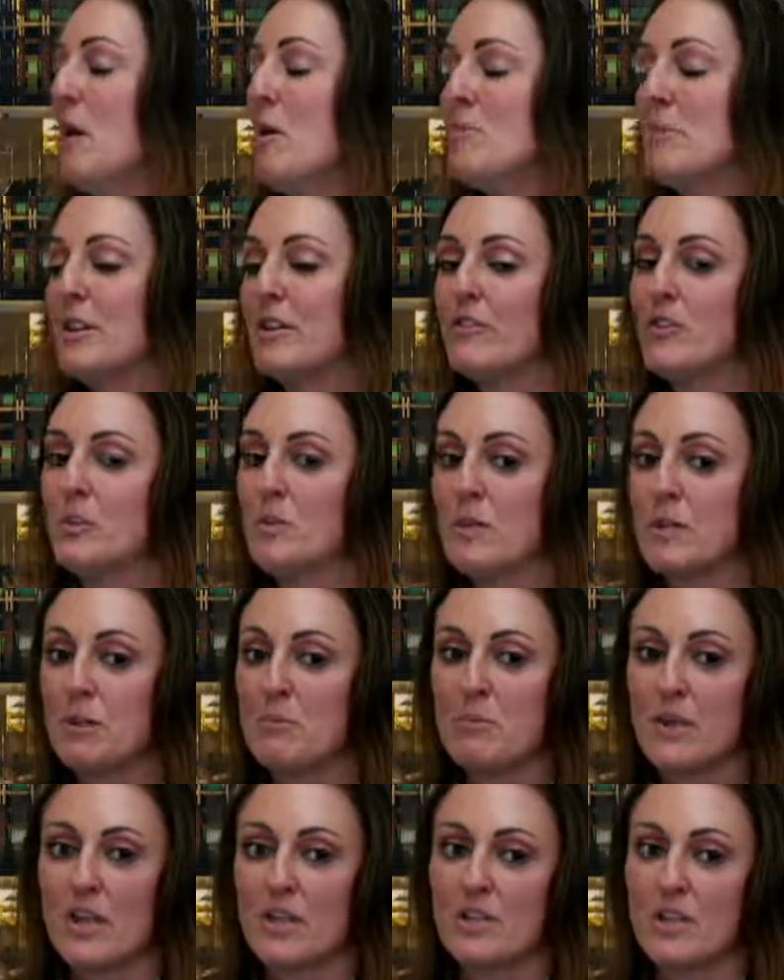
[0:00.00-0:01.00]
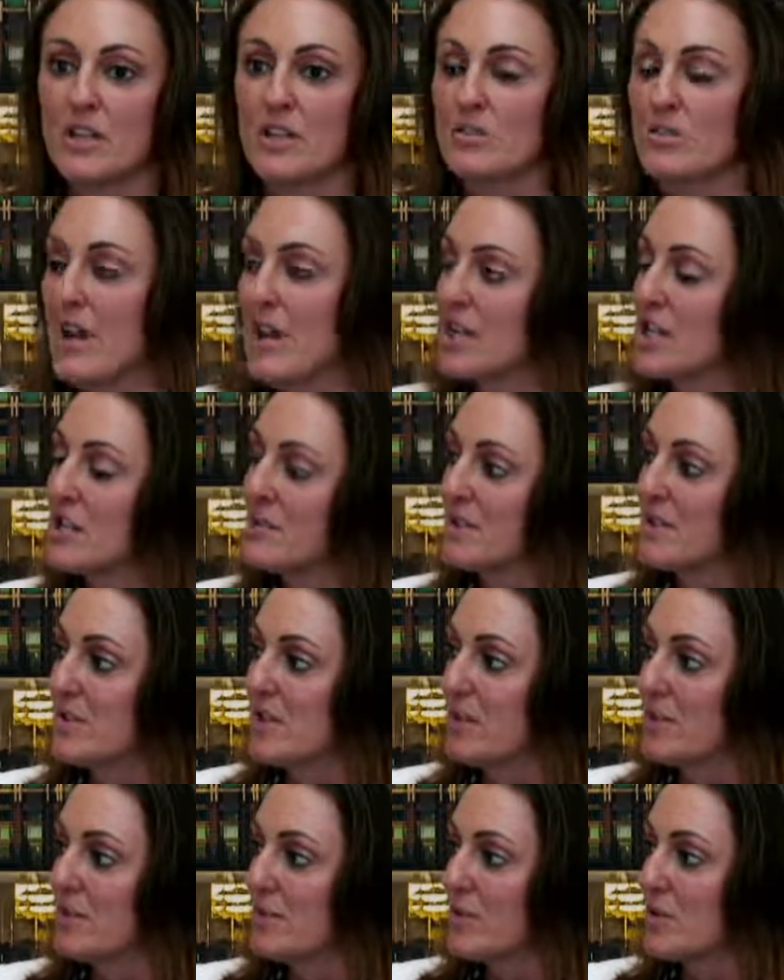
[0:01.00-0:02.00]
but if you were to compare the contraction we
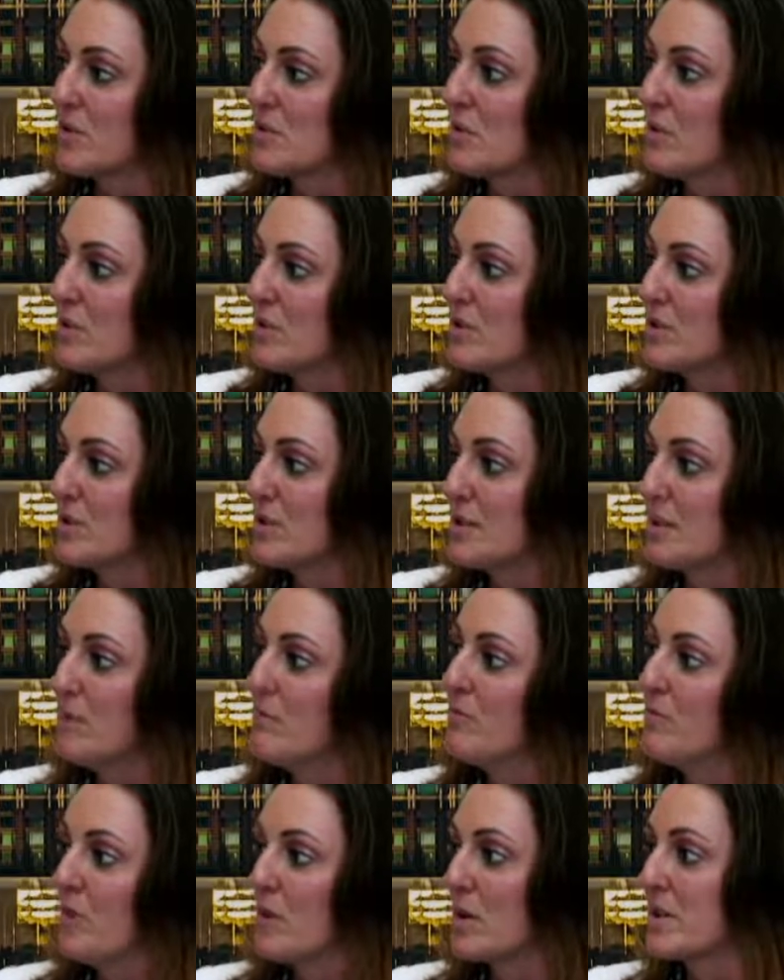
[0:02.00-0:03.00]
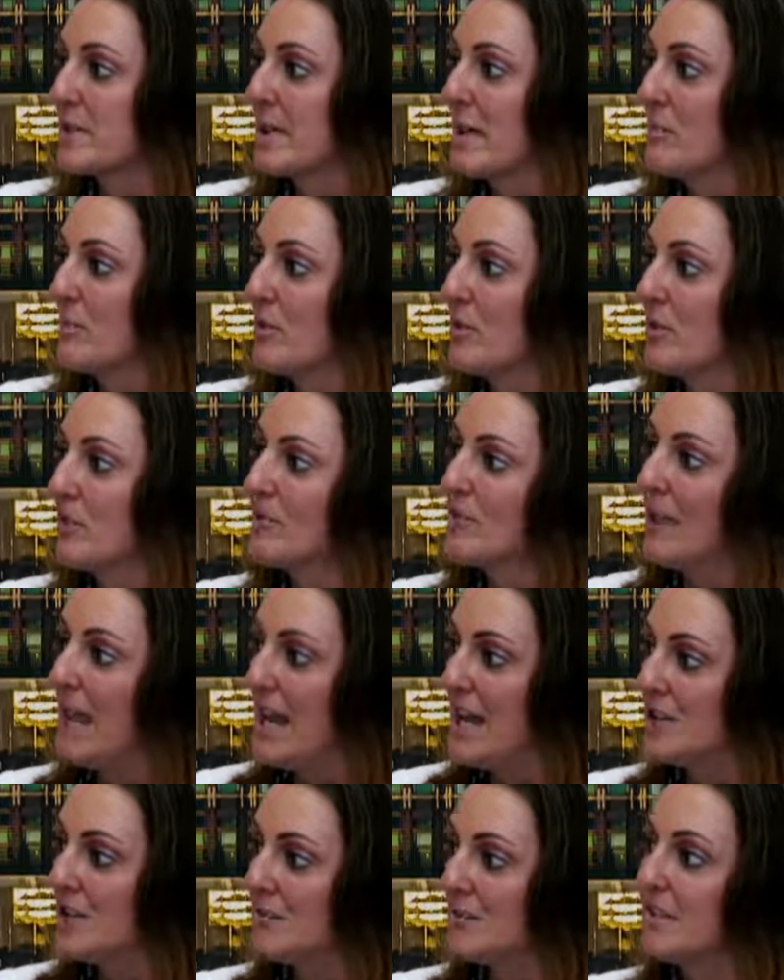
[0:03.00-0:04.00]
saw in the first quarter to, for example, the
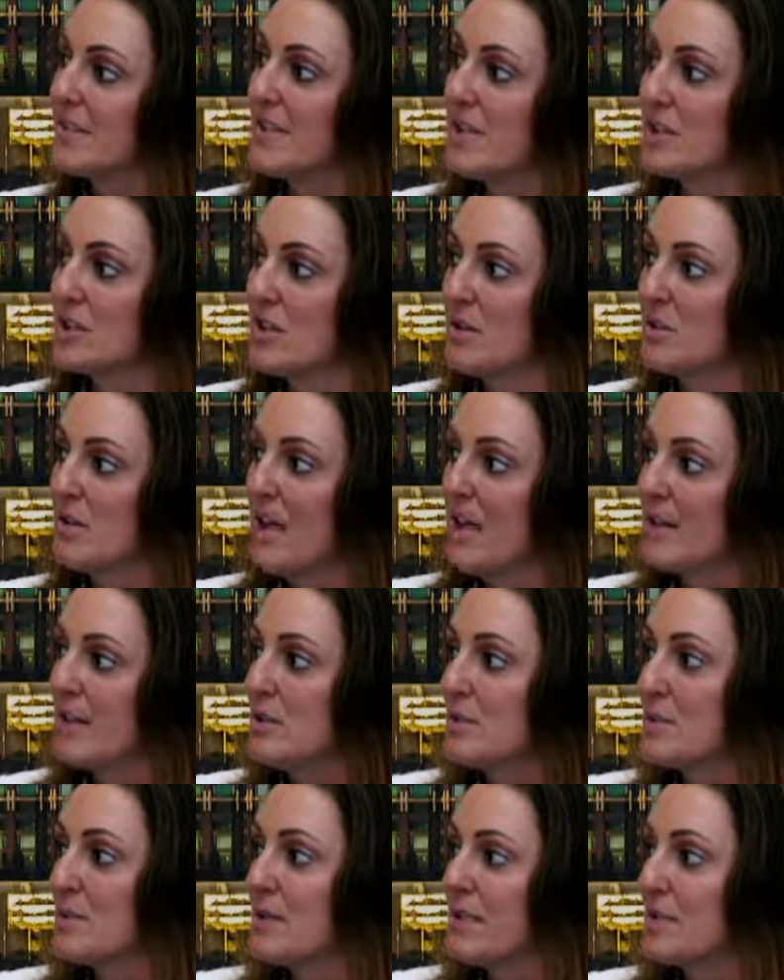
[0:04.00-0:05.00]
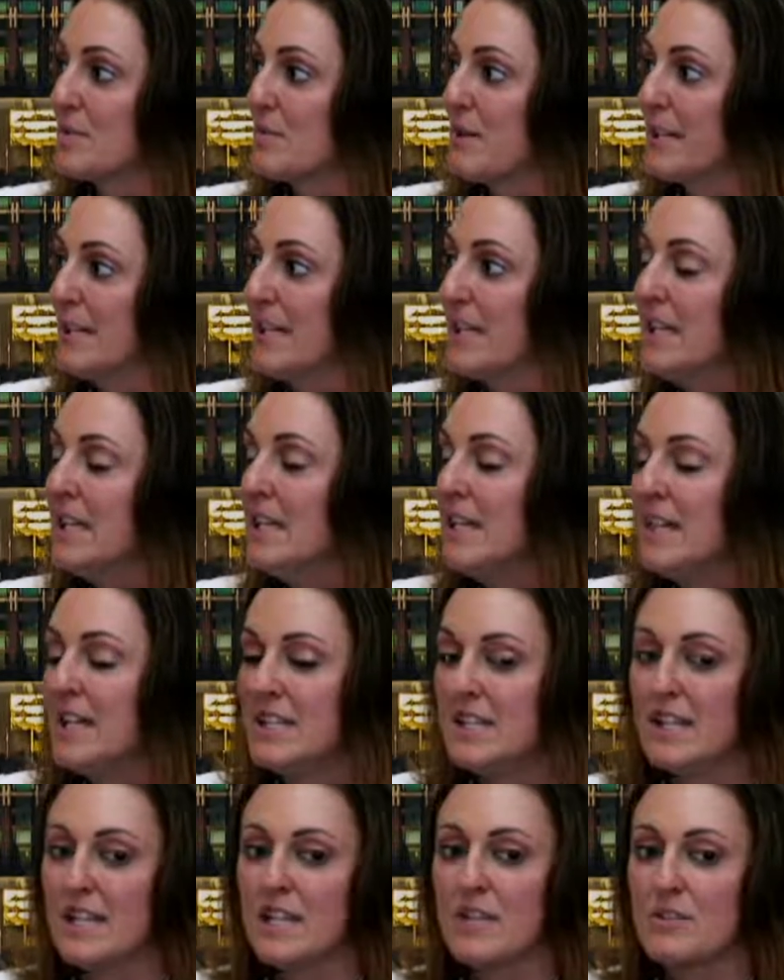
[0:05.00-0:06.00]
flash recession we had in 2020,
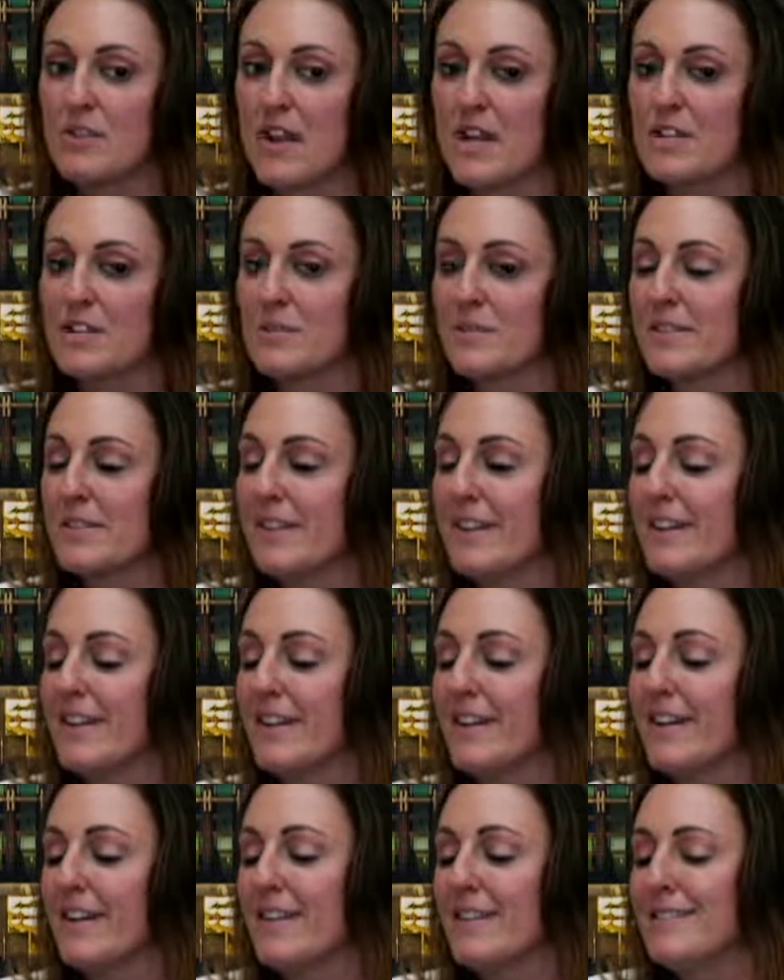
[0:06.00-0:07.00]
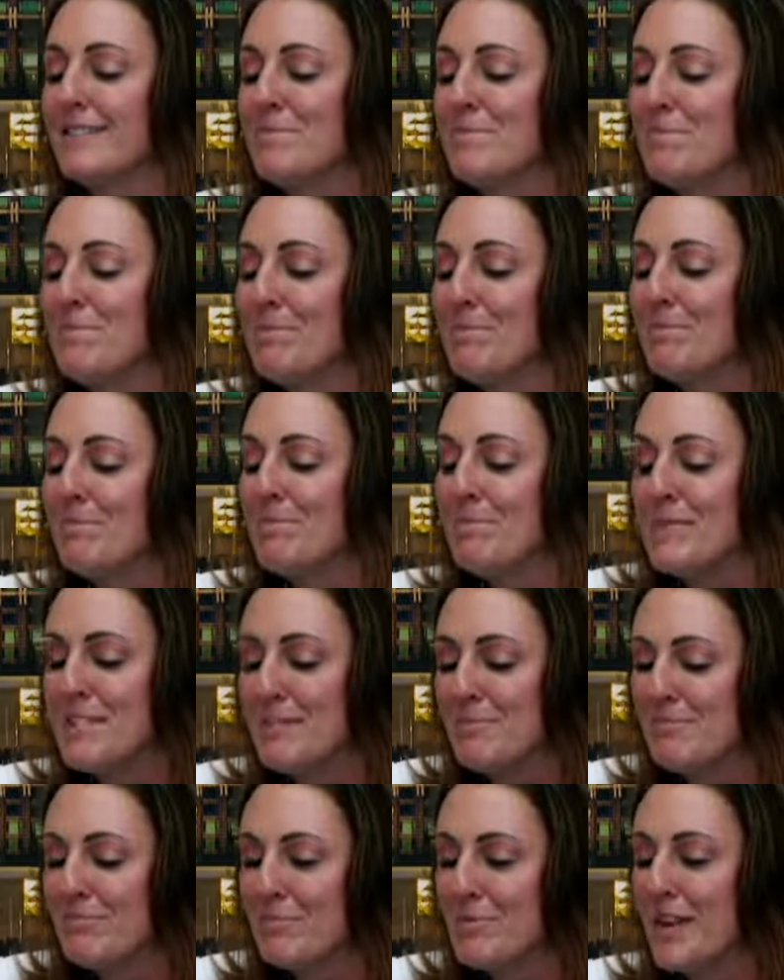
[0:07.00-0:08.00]
the contraction was like
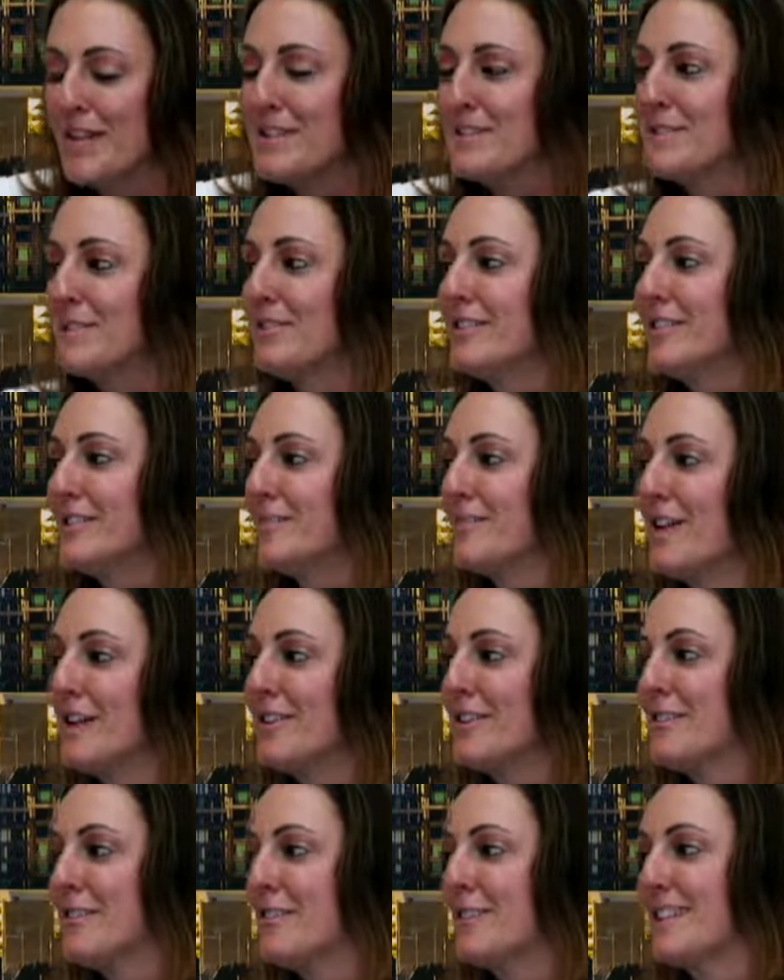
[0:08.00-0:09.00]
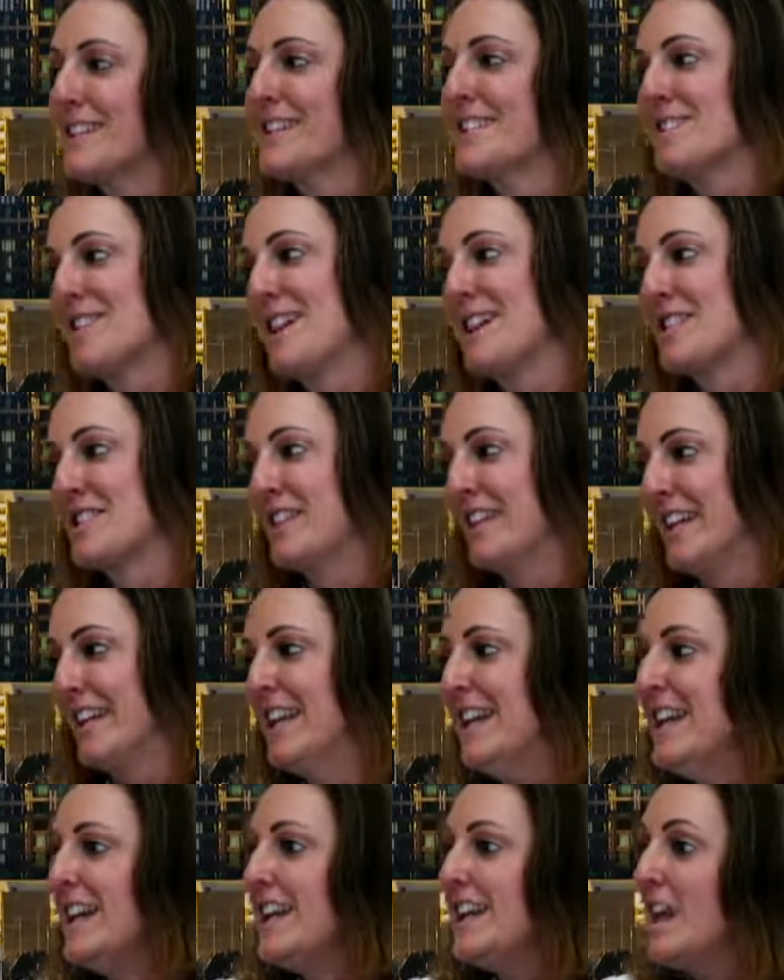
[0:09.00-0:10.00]
dip my toe in the water for a contraction,
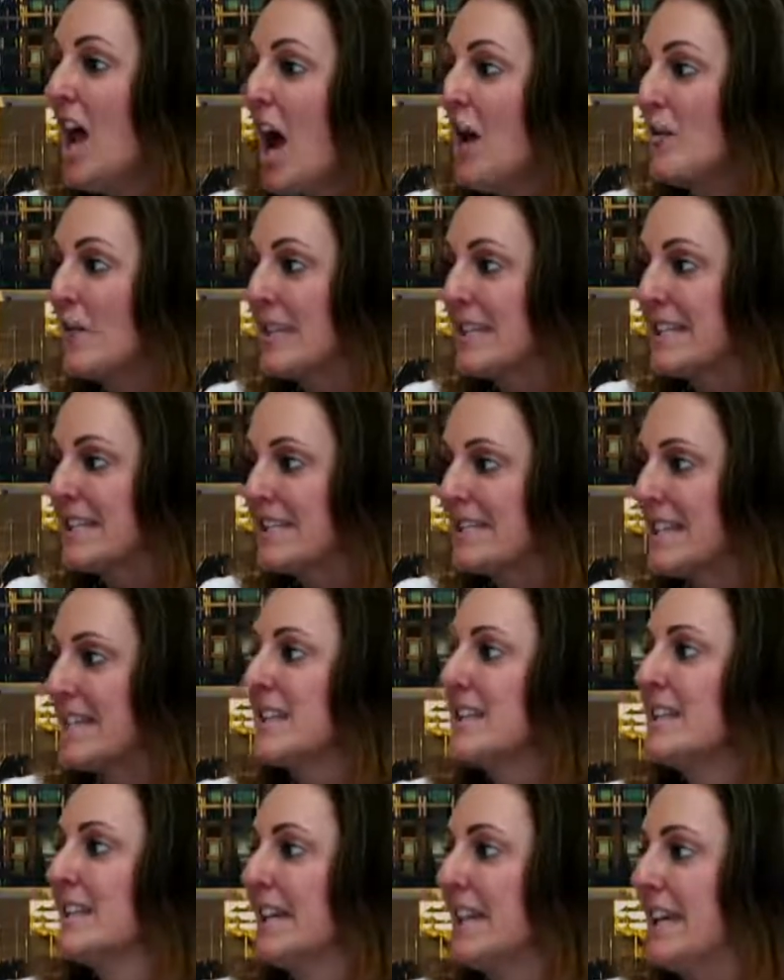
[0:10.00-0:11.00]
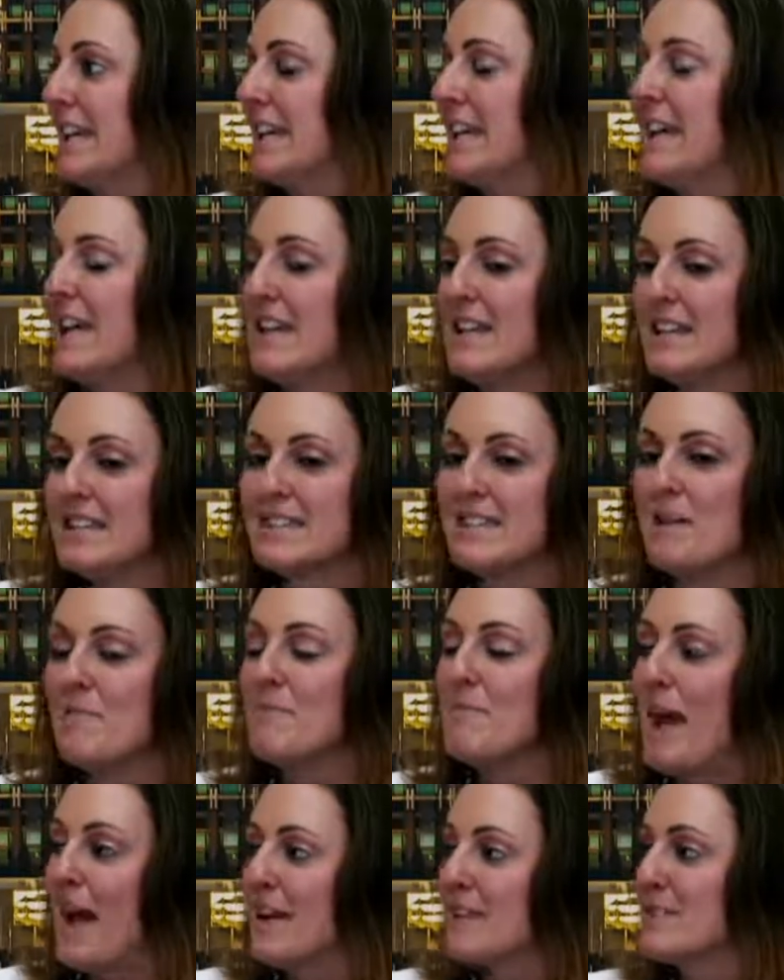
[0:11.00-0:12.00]
not really signaling some
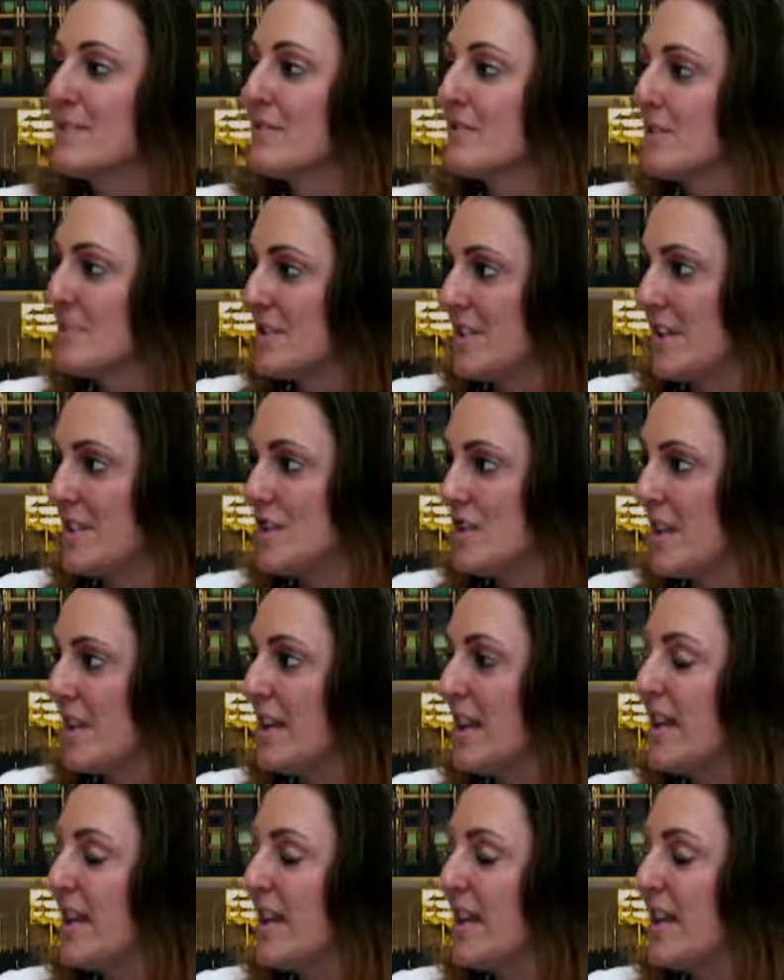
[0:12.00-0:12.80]
massive recession.